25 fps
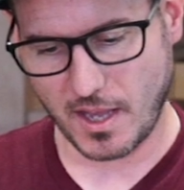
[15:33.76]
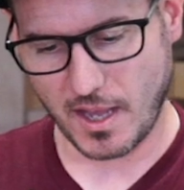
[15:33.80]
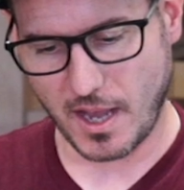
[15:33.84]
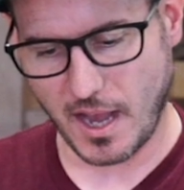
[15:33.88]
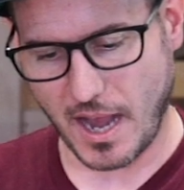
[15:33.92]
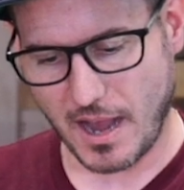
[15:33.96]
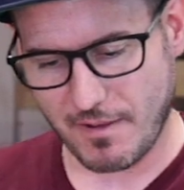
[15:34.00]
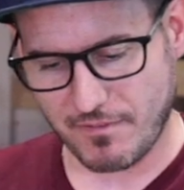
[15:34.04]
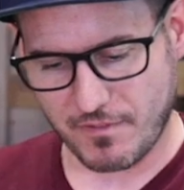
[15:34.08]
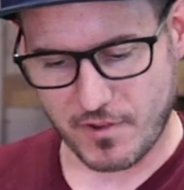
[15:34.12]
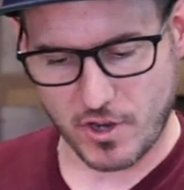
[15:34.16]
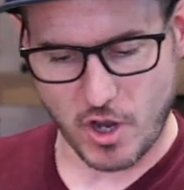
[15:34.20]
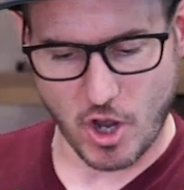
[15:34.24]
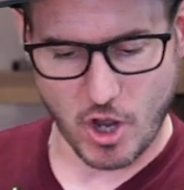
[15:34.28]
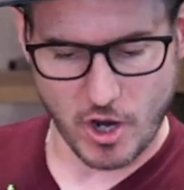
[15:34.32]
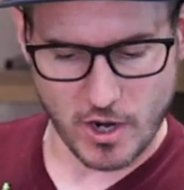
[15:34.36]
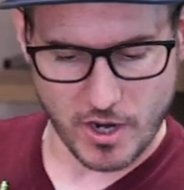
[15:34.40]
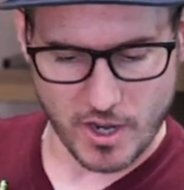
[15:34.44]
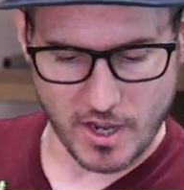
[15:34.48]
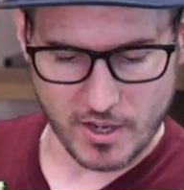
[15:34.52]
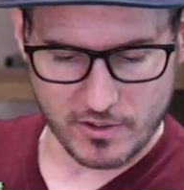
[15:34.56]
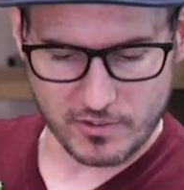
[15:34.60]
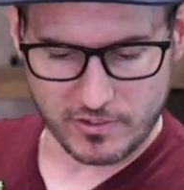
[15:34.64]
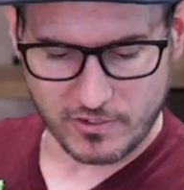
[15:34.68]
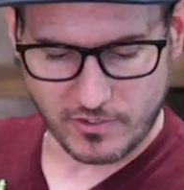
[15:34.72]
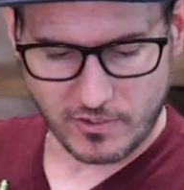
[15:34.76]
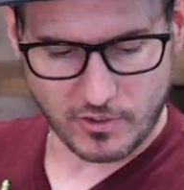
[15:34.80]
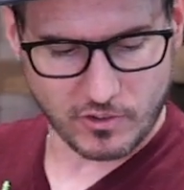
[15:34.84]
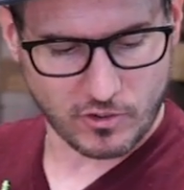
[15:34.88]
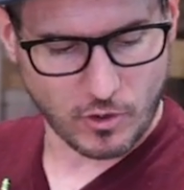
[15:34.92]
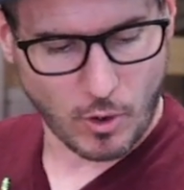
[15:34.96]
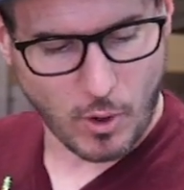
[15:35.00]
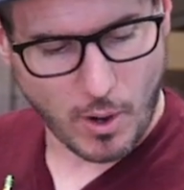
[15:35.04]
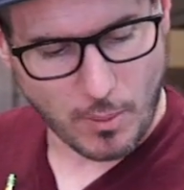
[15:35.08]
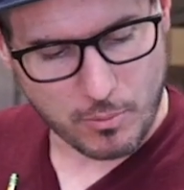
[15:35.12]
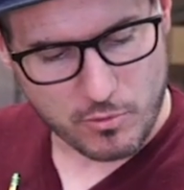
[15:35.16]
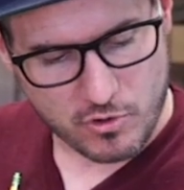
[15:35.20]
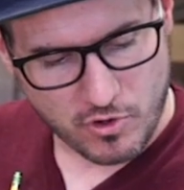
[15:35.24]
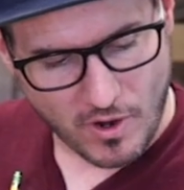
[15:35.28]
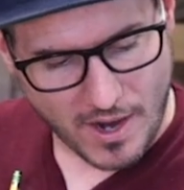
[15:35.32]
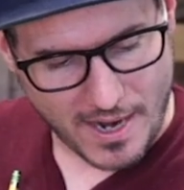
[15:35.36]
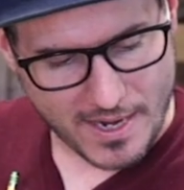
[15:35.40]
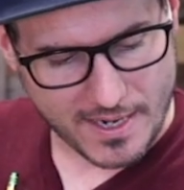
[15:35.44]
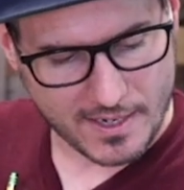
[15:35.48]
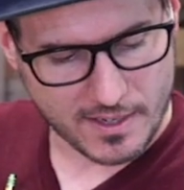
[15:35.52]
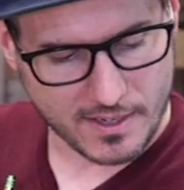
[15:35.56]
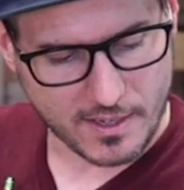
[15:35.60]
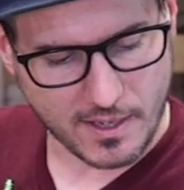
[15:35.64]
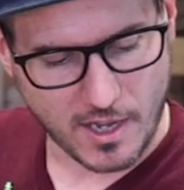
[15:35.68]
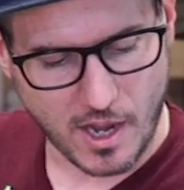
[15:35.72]
so I'm trying
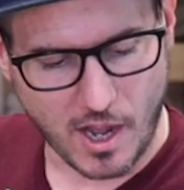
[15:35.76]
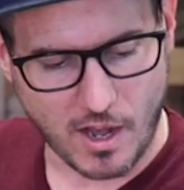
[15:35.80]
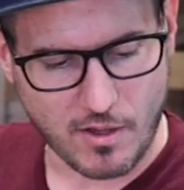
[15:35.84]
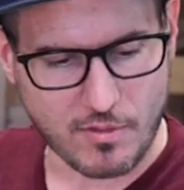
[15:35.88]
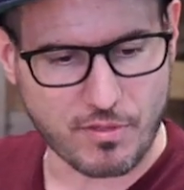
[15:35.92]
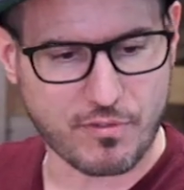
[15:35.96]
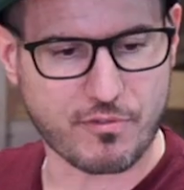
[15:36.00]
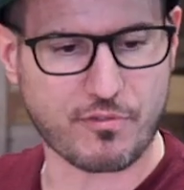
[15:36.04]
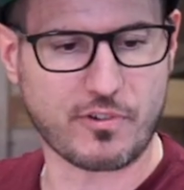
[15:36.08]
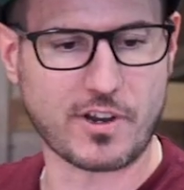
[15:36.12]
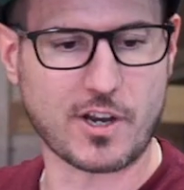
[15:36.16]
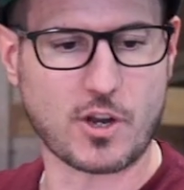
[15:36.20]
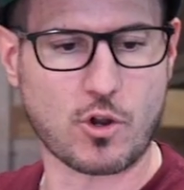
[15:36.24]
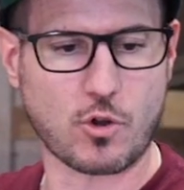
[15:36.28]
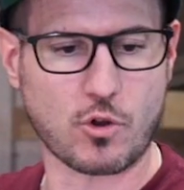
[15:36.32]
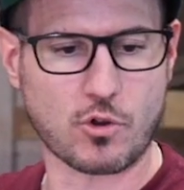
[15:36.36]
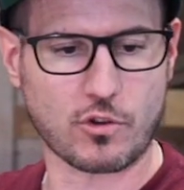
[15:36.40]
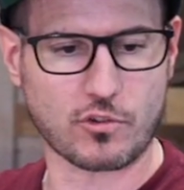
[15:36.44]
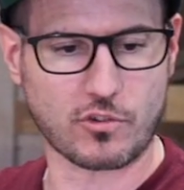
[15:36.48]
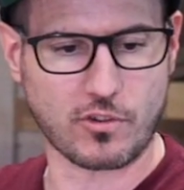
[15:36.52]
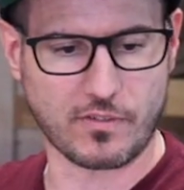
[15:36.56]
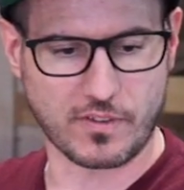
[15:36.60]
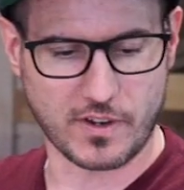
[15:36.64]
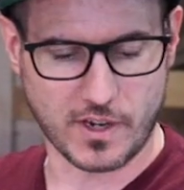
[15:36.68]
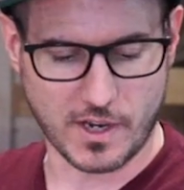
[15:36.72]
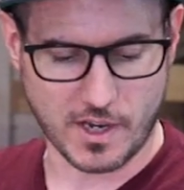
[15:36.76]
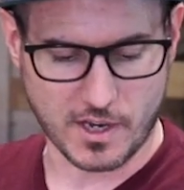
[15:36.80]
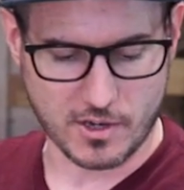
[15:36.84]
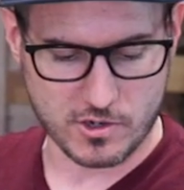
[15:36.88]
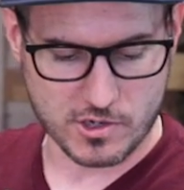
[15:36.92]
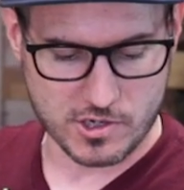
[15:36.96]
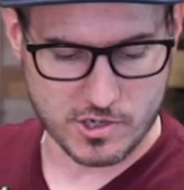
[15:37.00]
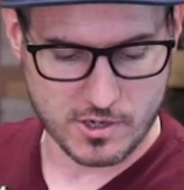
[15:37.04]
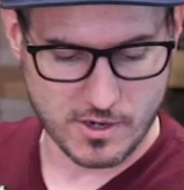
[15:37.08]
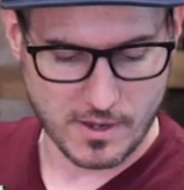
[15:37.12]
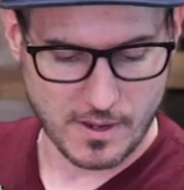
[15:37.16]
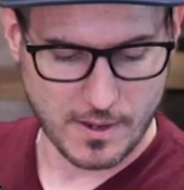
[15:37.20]
to cut 3/4 of an inch.